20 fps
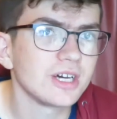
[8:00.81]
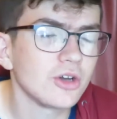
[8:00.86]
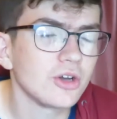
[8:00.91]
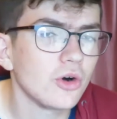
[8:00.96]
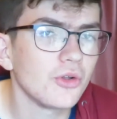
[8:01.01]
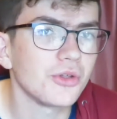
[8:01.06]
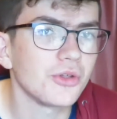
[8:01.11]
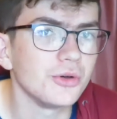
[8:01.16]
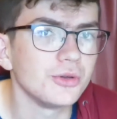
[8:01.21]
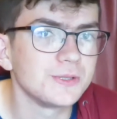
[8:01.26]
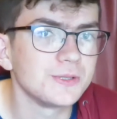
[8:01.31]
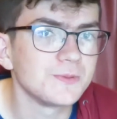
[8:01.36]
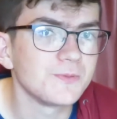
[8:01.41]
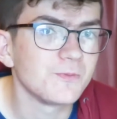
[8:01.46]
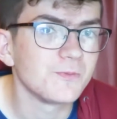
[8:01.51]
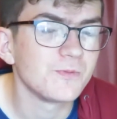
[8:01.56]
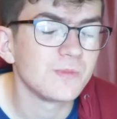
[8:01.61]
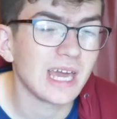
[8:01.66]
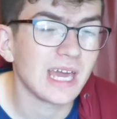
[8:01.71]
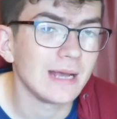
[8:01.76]
I got those
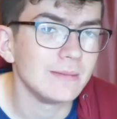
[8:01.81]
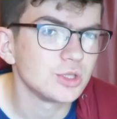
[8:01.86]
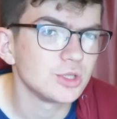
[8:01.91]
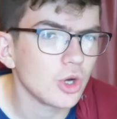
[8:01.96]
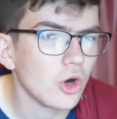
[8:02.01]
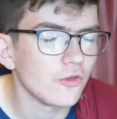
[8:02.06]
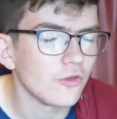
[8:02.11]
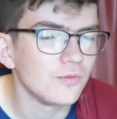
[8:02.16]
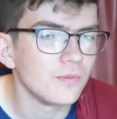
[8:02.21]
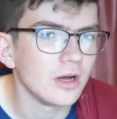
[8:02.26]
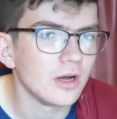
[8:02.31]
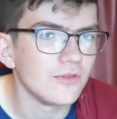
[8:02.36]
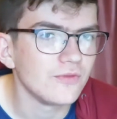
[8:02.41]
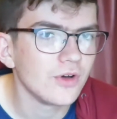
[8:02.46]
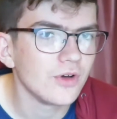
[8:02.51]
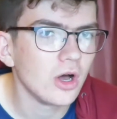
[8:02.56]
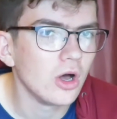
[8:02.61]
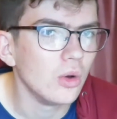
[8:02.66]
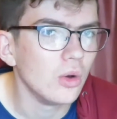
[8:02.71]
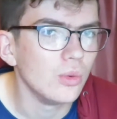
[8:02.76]
games off my
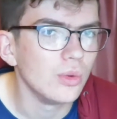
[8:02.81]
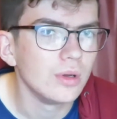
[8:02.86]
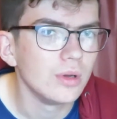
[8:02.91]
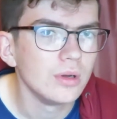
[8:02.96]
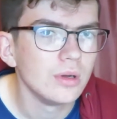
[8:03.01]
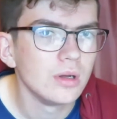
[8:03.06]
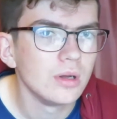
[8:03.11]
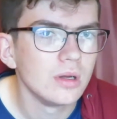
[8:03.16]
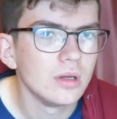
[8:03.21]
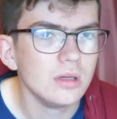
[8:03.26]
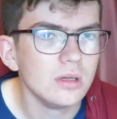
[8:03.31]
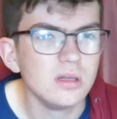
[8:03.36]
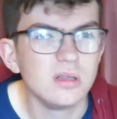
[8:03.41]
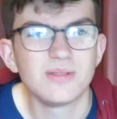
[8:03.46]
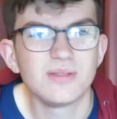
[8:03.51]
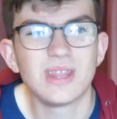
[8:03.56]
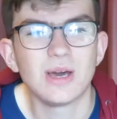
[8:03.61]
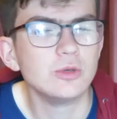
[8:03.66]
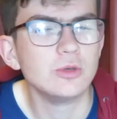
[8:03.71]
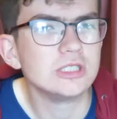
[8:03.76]
phone,
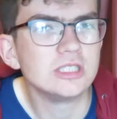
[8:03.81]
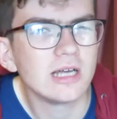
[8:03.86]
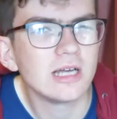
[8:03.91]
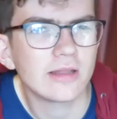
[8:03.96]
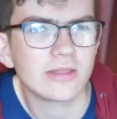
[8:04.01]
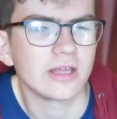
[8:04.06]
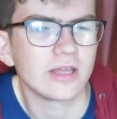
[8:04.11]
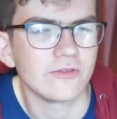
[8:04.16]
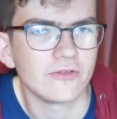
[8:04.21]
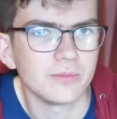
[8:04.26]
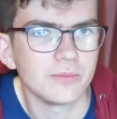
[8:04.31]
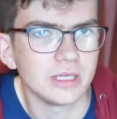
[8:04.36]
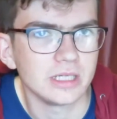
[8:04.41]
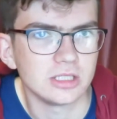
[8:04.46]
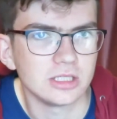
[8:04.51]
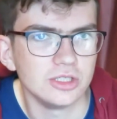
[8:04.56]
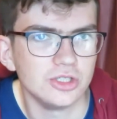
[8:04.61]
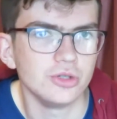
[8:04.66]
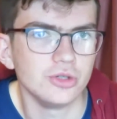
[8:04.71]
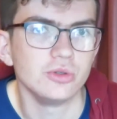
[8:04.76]
there was nothing for me
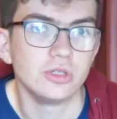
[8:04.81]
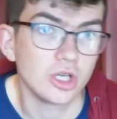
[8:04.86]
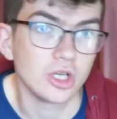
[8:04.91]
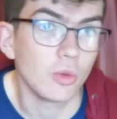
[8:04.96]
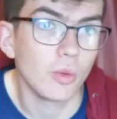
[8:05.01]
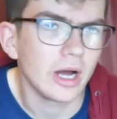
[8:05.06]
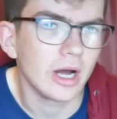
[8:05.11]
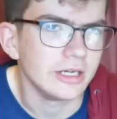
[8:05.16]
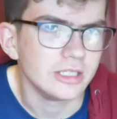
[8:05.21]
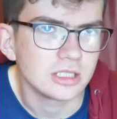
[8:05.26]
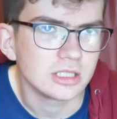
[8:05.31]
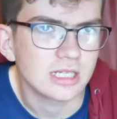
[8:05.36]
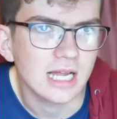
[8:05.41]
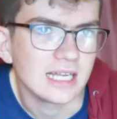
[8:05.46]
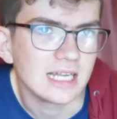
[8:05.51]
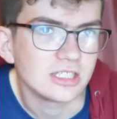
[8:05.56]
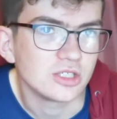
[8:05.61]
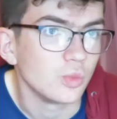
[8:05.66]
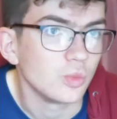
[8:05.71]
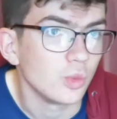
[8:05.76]
to do, so I just
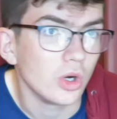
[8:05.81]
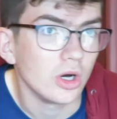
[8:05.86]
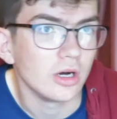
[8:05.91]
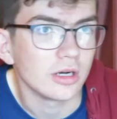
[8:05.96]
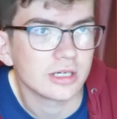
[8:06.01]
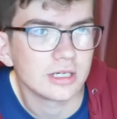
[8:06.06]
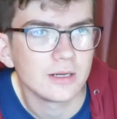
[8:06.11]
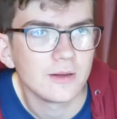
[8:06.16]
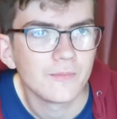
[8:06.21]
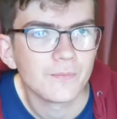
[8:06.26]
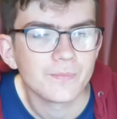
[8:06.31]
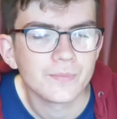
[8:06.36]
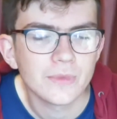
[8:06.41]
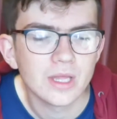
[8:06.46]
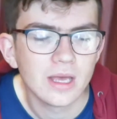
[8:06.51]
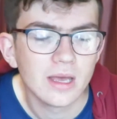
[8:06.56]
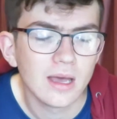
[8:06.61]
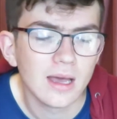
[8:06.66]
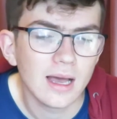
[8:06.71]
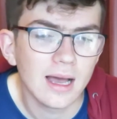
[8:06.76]
had to work.
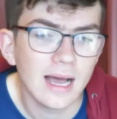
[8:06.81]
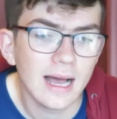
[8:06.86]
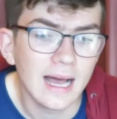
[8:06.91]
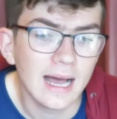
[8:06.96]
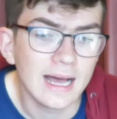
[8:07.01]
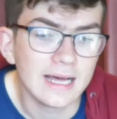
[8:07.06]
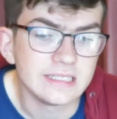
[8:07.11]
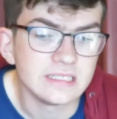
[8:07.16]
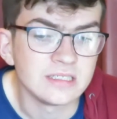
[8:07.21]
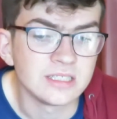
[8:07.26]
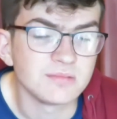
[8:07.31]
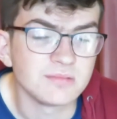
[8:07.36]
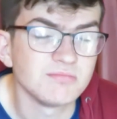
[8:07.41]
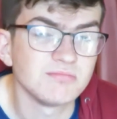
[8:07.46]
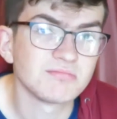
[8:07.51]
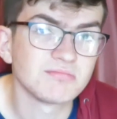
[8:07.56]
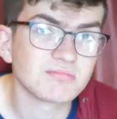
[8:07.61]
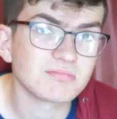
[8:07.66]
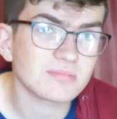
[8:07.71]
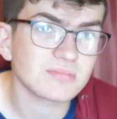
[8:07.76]
And
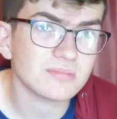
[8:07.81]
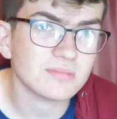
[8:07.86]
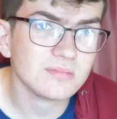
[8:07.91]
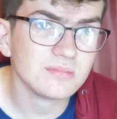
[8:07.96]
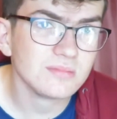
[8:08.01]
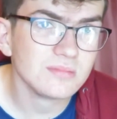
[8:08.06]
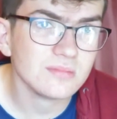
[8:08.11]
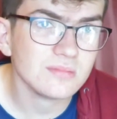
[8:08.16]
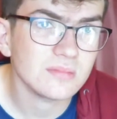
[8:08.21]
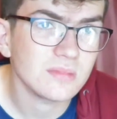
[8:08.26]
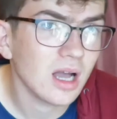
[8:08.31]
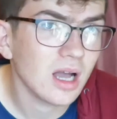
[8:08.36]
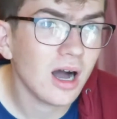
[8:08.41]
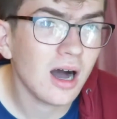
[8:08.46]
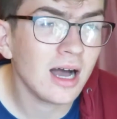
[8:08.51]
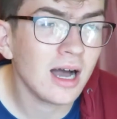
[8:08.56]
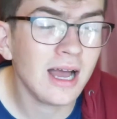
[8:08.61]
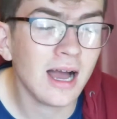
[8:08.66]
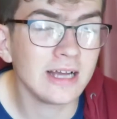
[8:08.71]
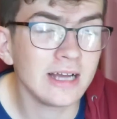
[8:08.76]

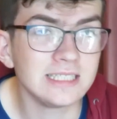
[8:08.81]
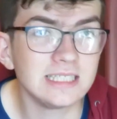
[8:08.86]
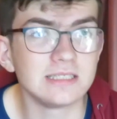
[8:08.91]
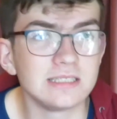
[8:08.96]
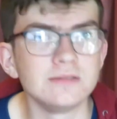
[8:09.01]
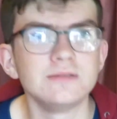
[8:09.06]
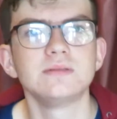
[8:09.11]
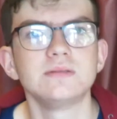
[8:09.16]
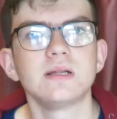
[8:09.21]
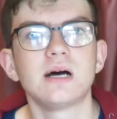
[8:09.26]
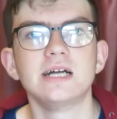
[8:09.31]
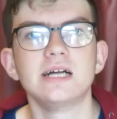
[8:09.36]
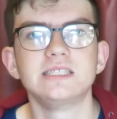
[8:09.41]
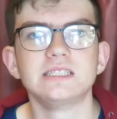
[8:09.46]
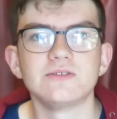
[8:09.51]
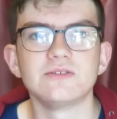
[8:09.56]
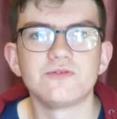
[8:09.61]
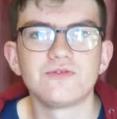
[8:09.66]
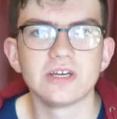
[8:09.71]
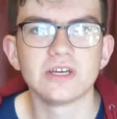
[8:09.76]
I
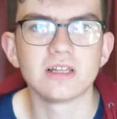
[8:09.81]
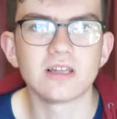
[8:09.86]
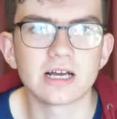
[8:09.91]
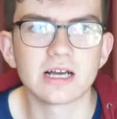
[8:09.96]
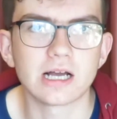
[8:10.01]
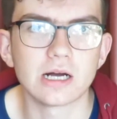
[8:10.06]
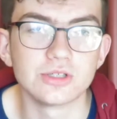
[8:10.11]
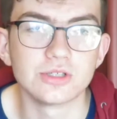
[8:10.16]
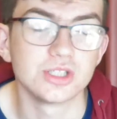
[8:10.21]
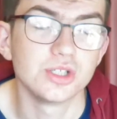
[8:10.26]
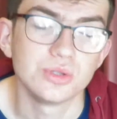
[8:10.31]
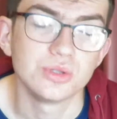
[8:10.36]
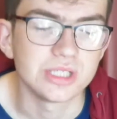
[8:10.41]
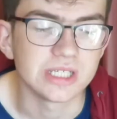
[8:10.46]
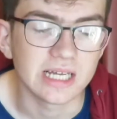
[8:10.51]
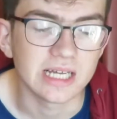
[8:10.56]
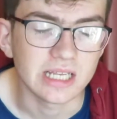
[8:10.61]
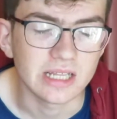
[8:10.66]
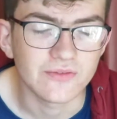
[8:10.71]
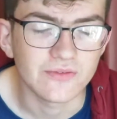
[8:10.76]
didn't feel like I was
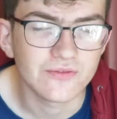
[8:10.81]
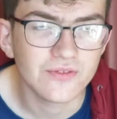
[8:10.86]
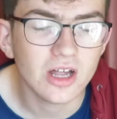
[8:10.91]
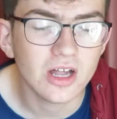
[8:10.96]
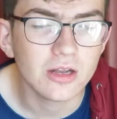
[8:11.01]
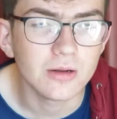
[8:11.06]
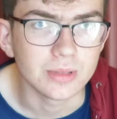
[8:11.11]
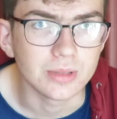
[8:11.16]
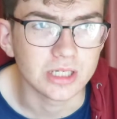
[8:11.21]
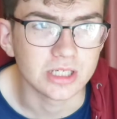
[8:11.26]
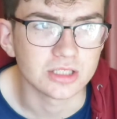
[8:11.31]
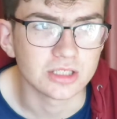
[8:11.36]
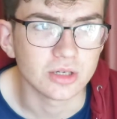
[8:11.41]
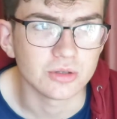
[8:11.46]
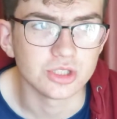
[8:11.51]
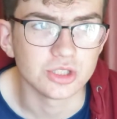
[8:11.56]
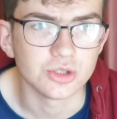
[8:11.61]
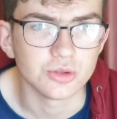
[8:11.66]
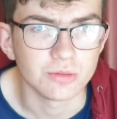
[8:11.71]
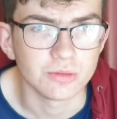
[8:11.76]
losing any fun because I
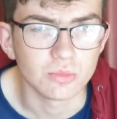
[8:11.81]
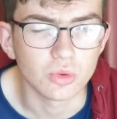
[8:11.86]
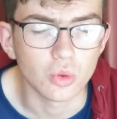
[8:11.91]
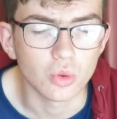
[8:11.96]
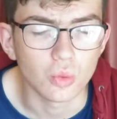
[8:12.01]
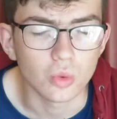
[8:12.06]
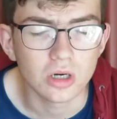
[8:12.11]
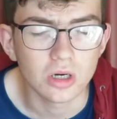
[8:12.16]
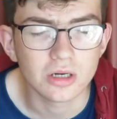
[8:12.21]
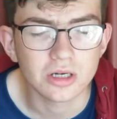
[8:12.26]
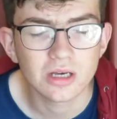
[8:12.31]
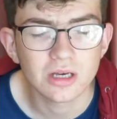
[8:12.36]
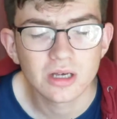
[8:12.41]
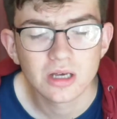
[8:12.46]
was doing more work.